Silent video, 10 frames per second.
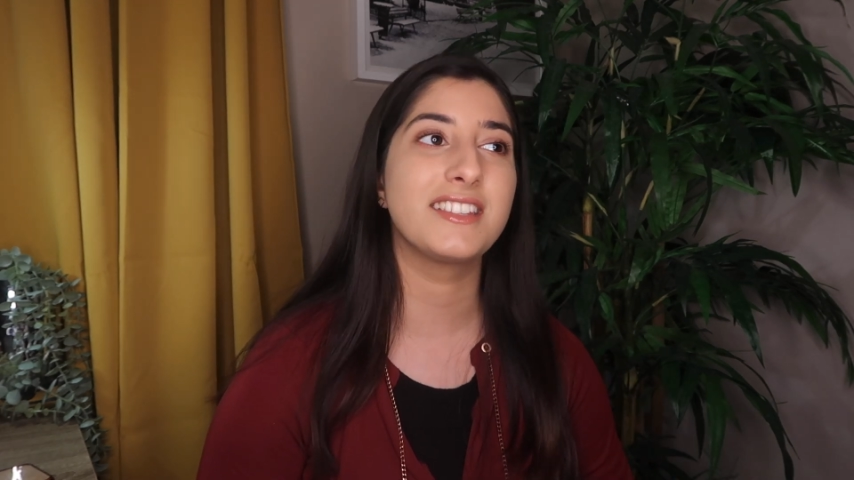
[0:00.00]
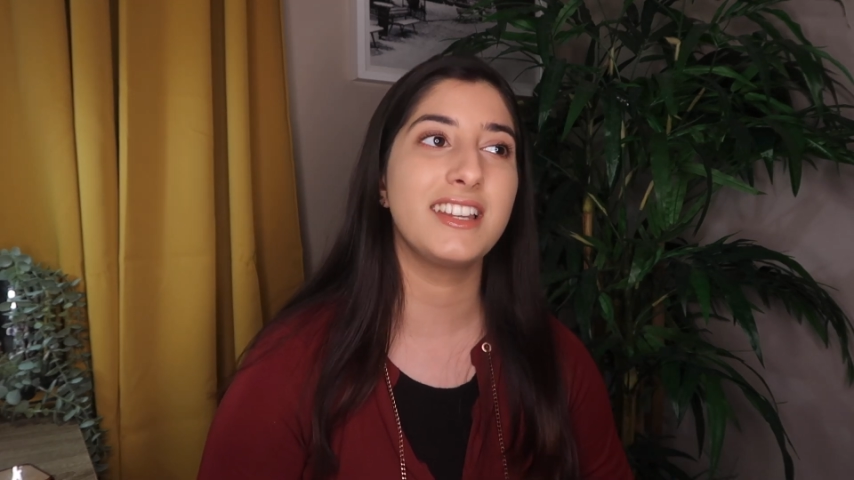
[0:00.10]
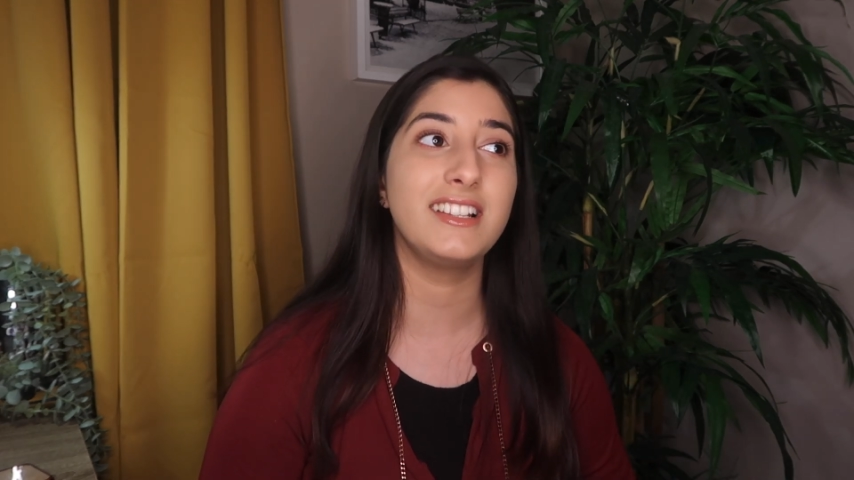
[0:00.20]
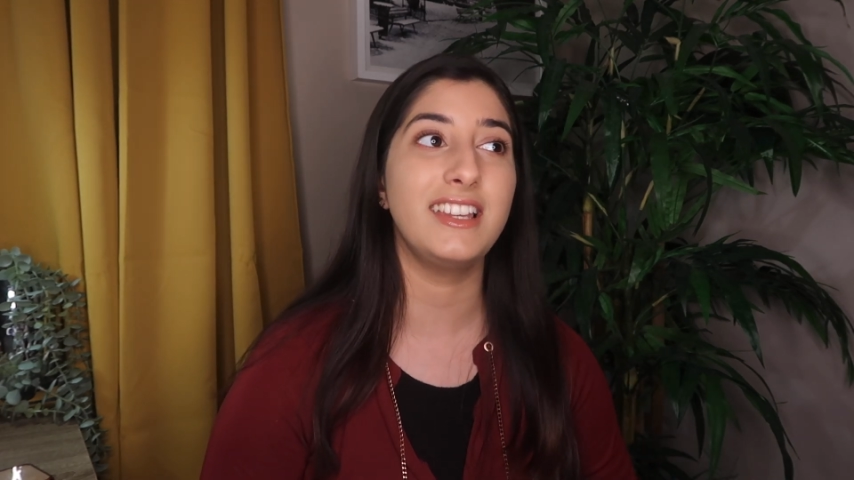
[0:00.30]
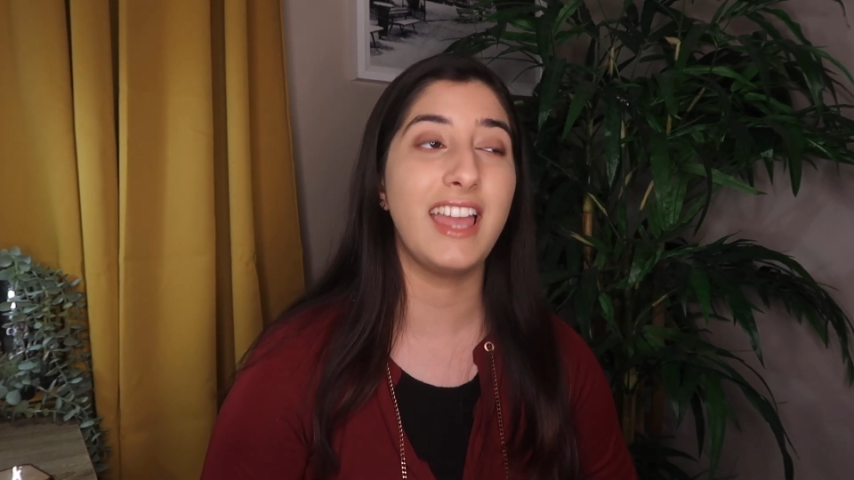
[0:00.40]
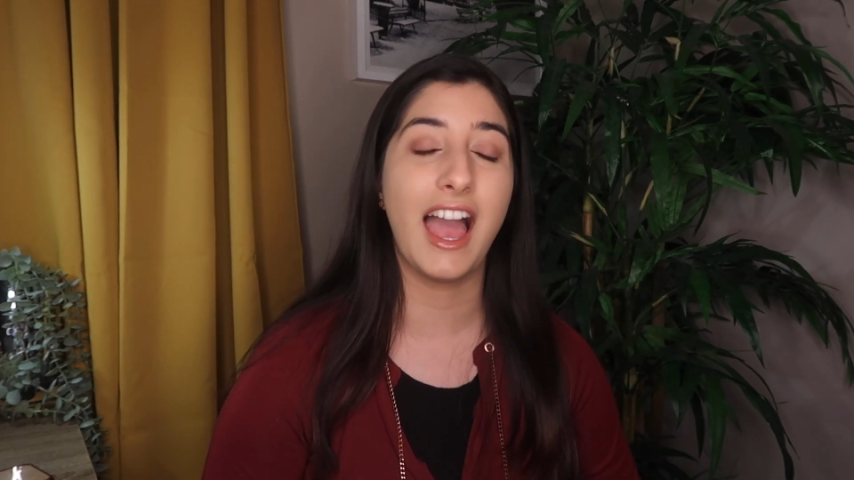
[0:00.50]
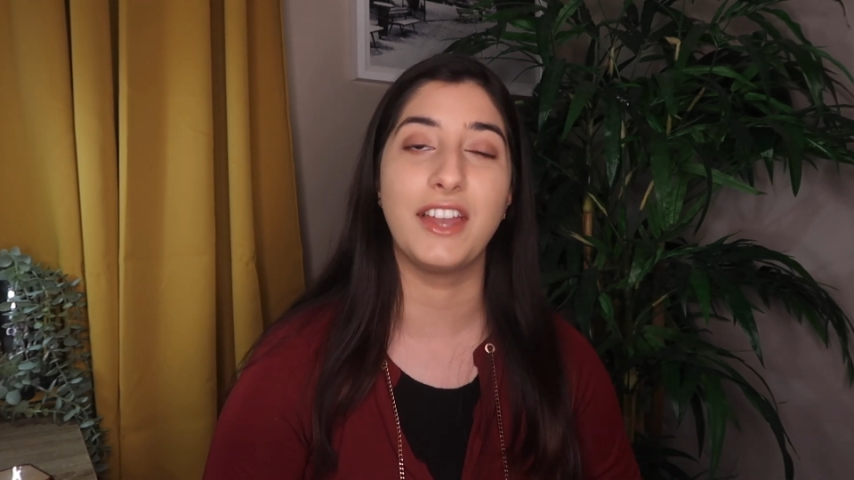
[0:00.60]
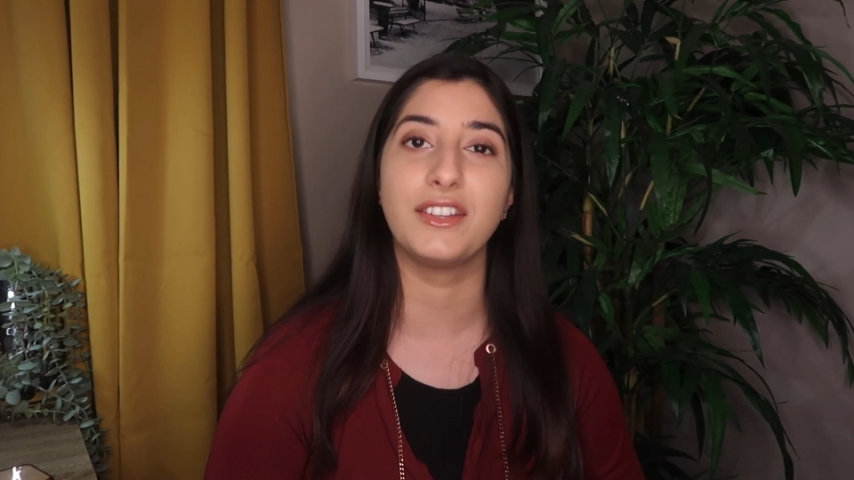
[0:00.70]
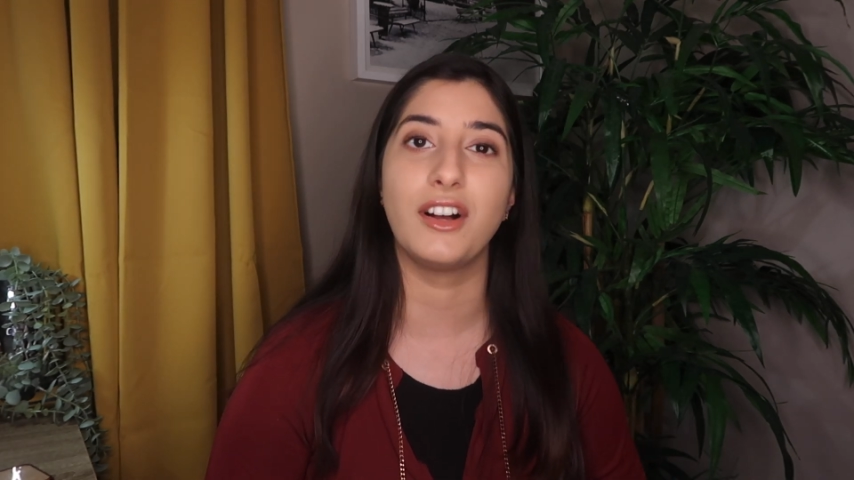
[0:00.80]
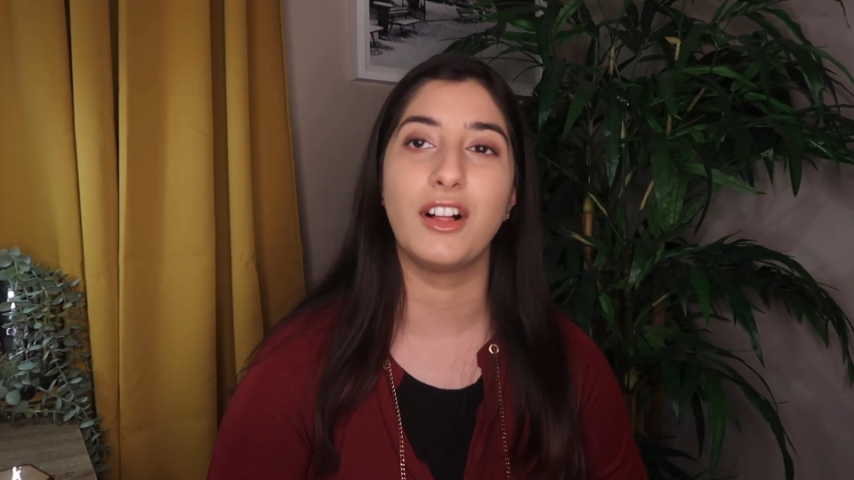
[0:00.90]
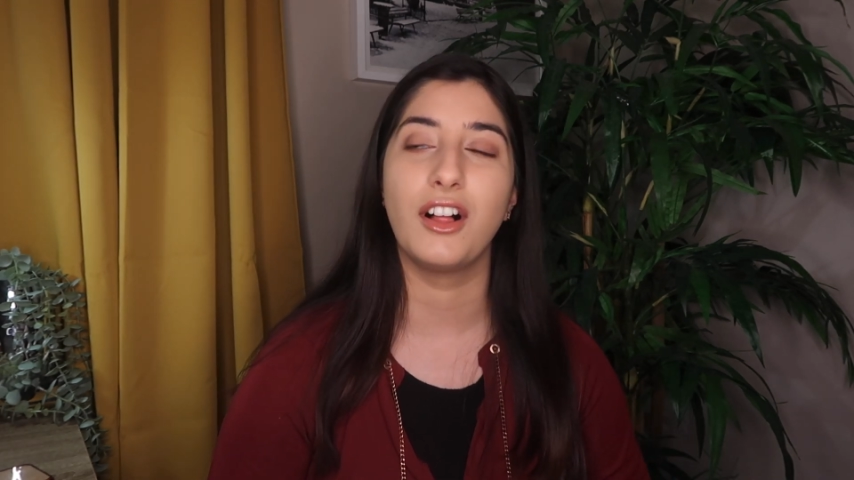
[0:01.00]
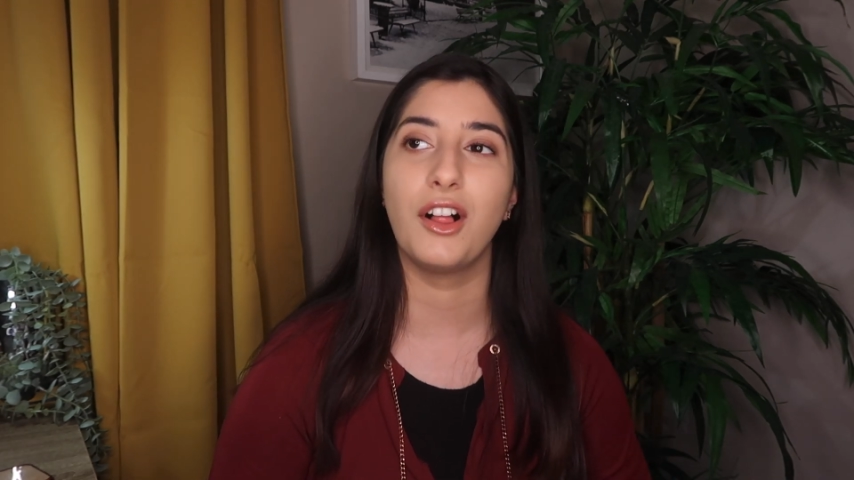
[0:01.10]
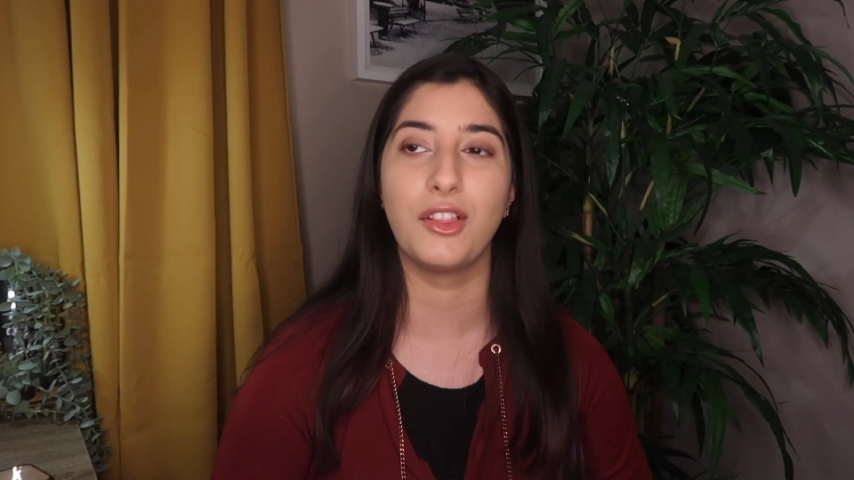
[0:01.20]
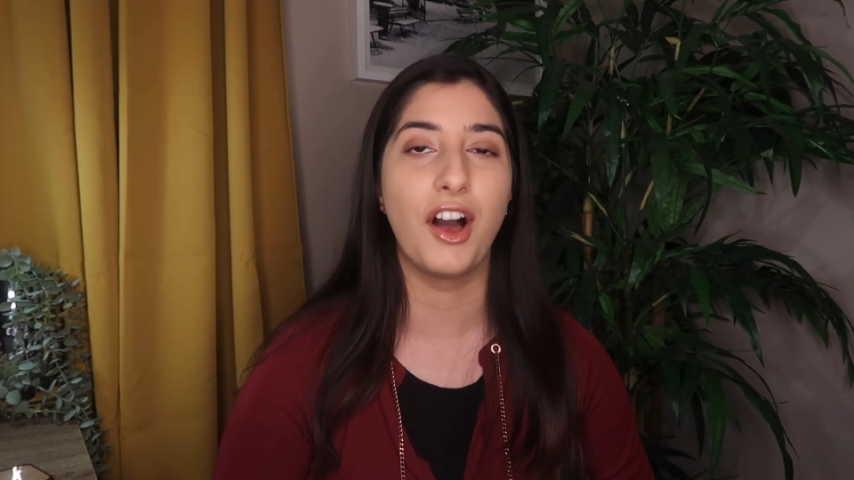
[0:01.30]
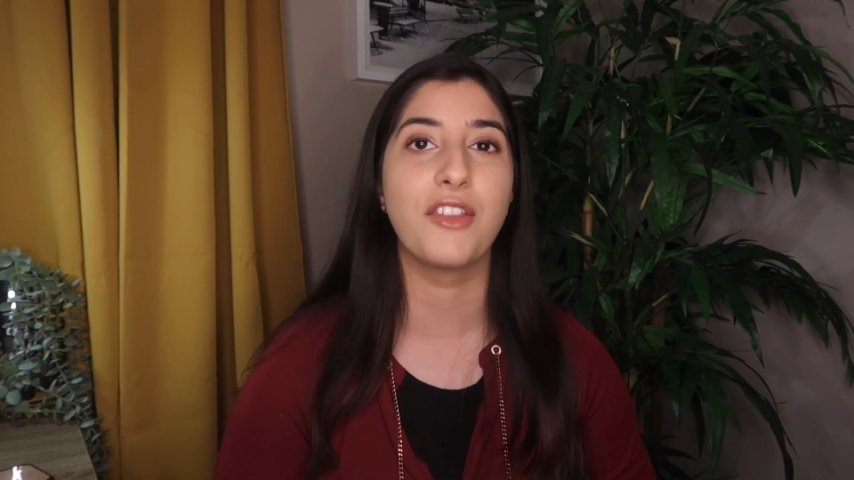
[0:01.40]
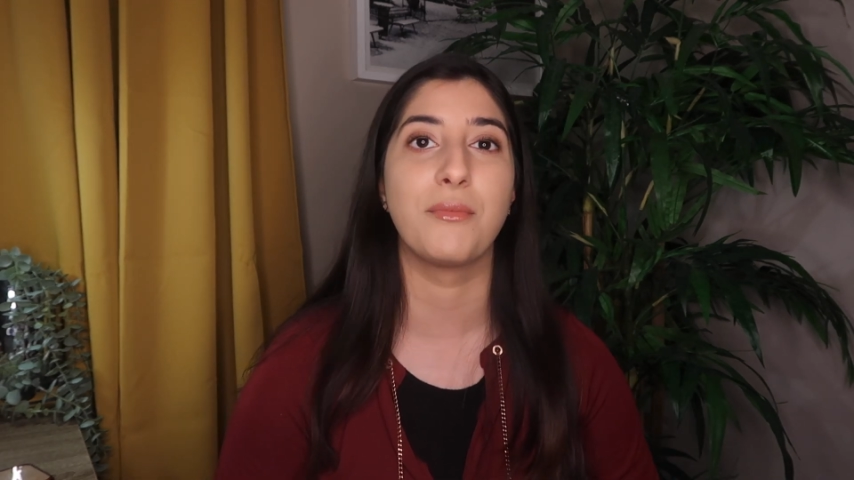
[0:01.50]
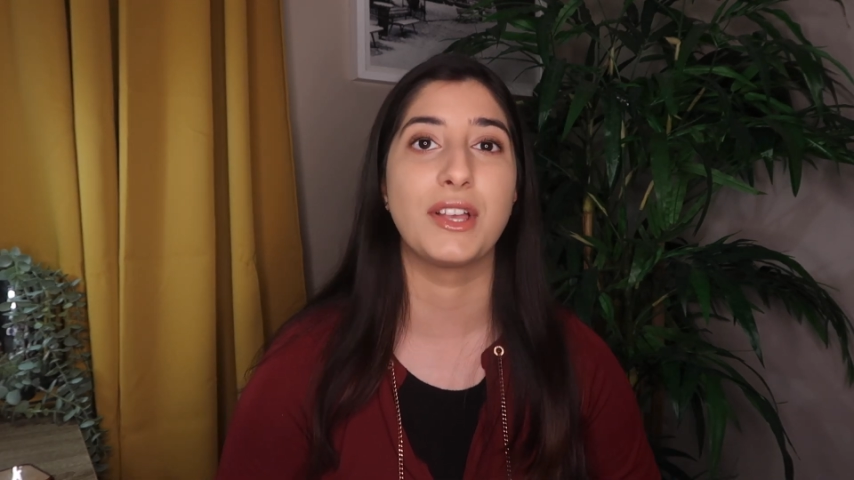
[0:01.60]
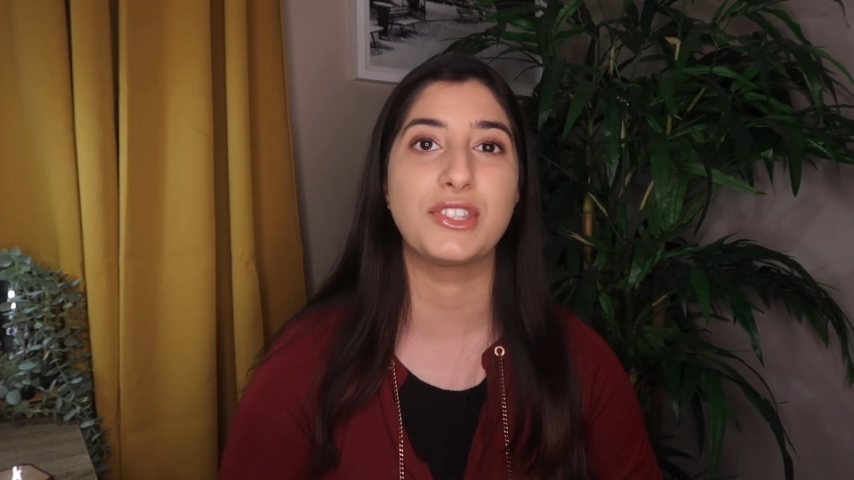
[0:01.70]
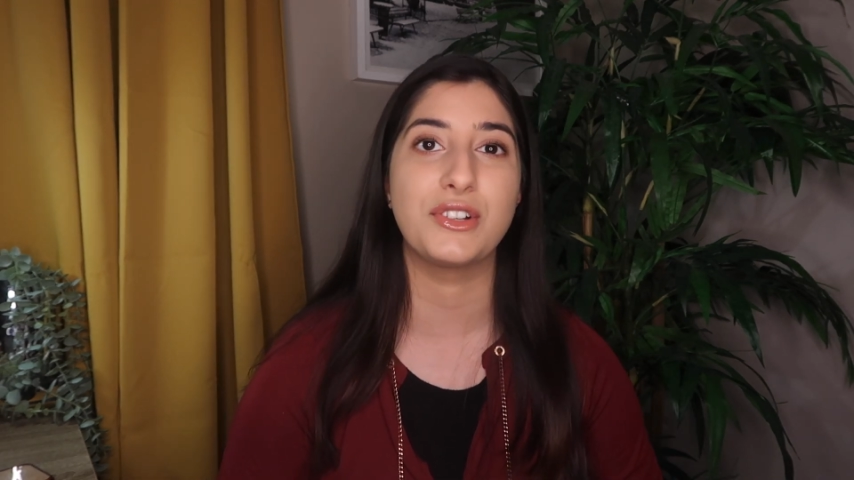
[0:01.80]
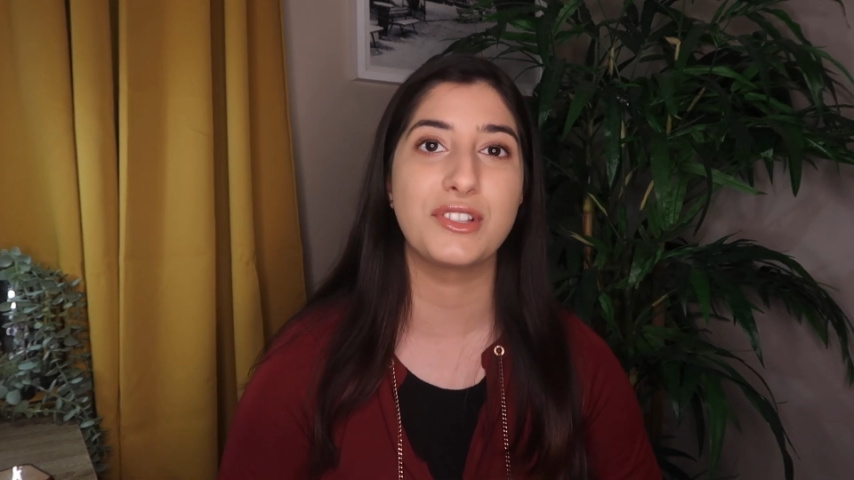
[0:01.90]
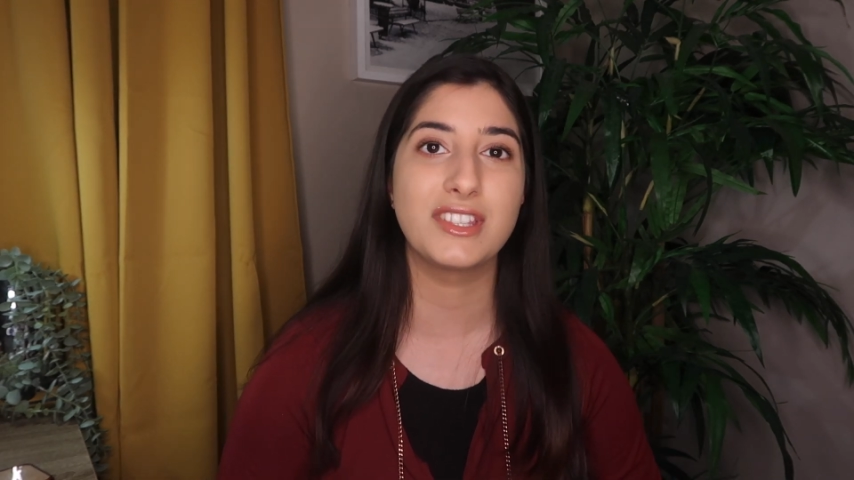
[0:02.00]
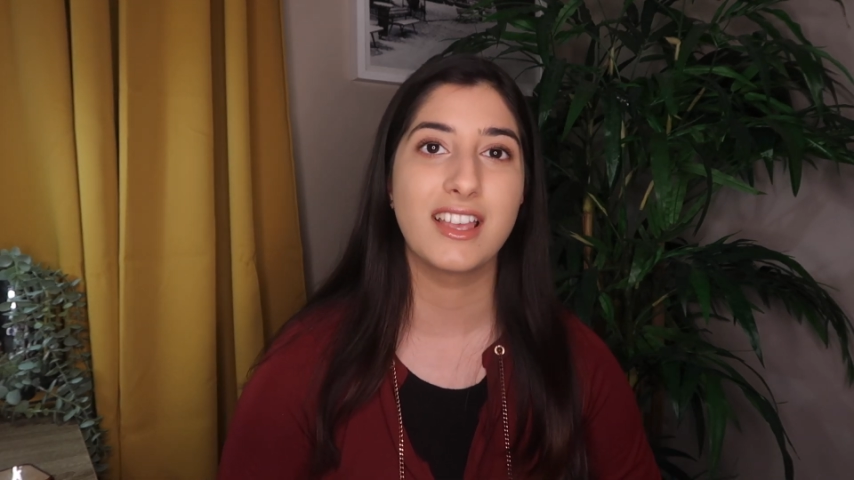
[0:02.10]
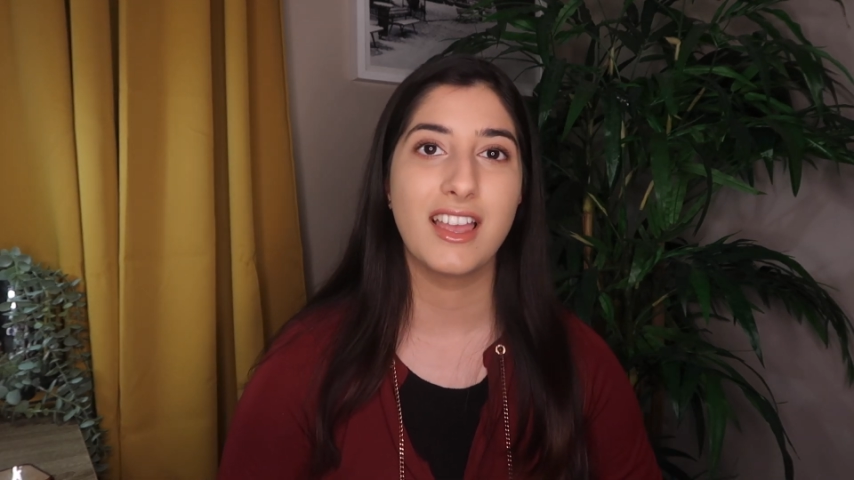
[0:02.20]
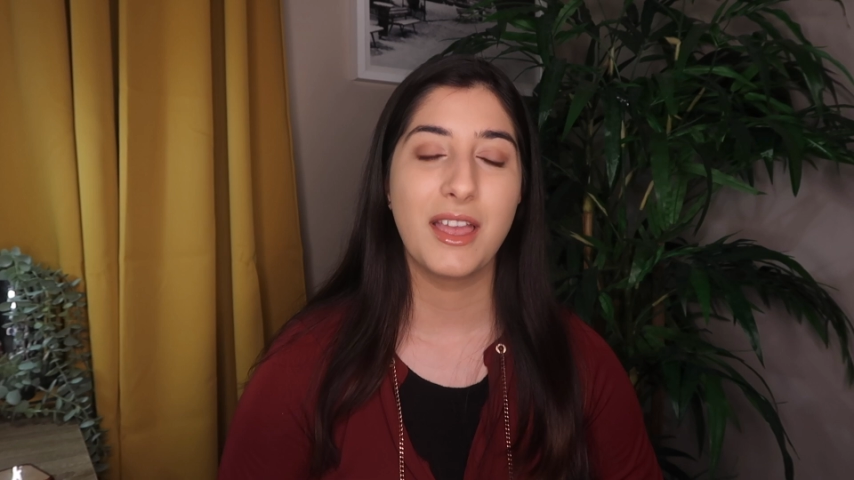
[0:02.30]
scene he had a lot of muscles,